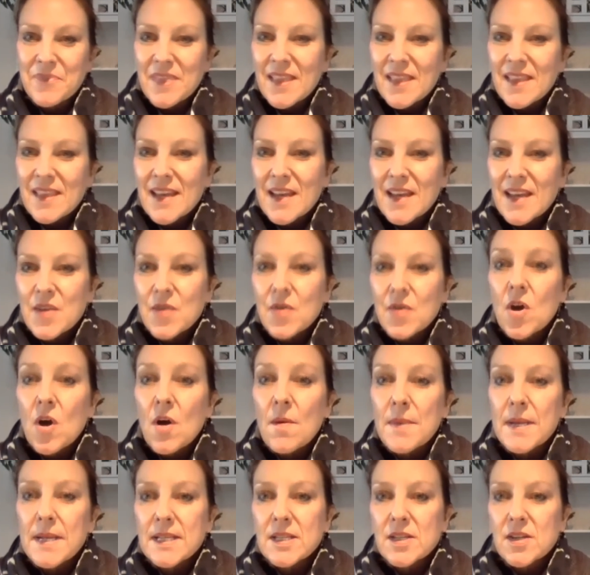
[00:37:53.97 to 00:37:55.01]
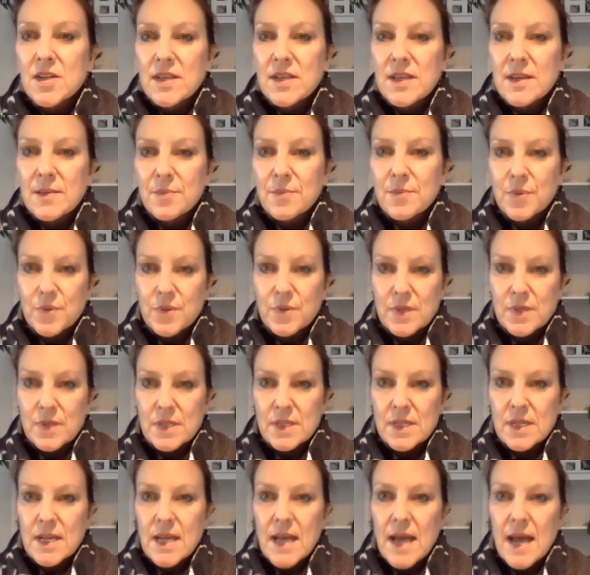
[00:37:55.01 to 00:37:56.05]
Can you comment on the importance
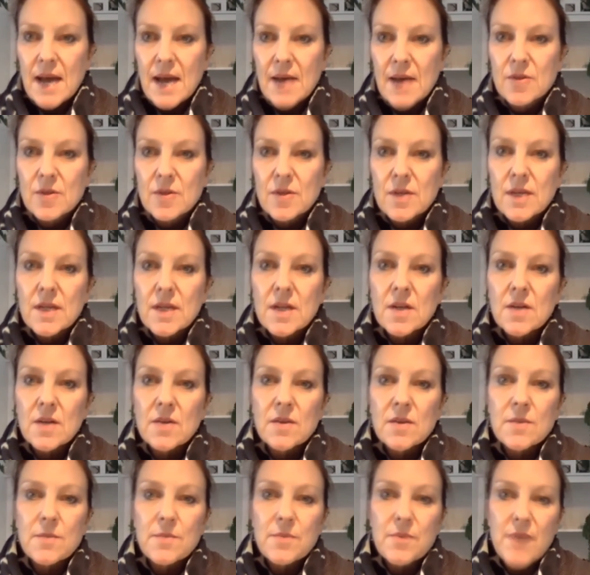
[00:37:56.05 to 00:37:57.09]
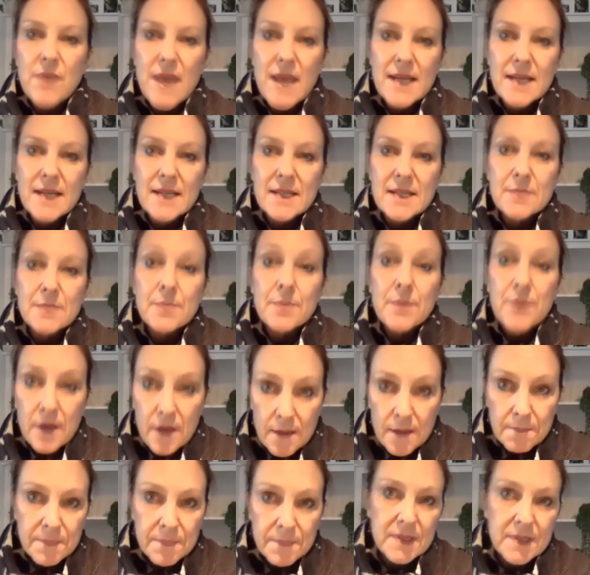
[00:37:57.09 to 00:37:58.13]
and how to include the brand's
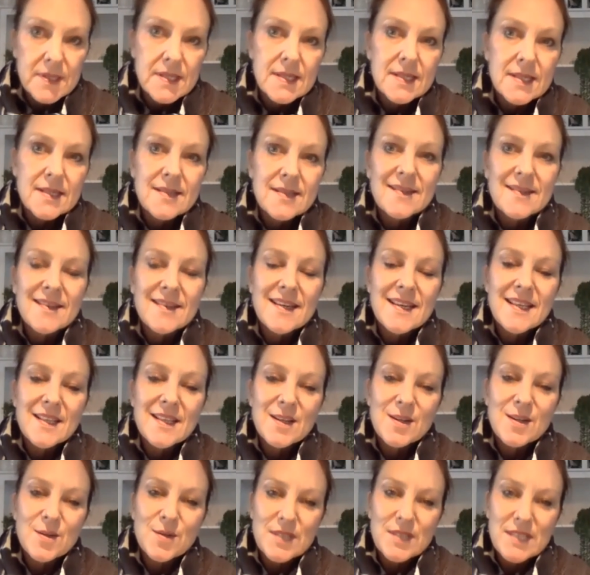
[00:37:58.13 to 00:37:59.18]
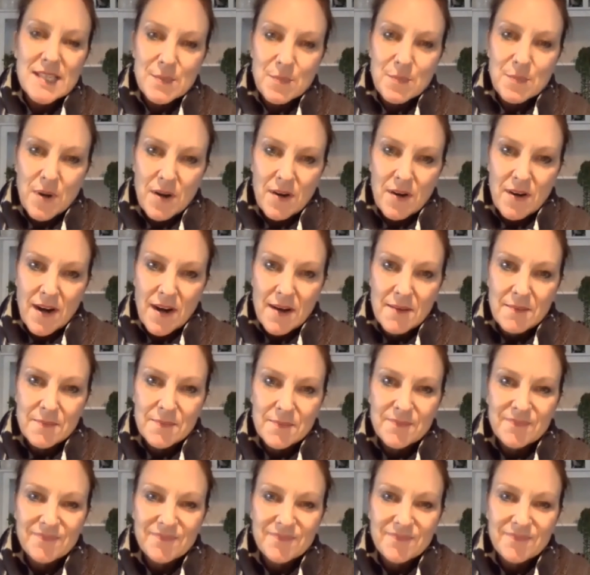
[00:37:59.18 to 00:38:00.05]
purpose in the loyalty program?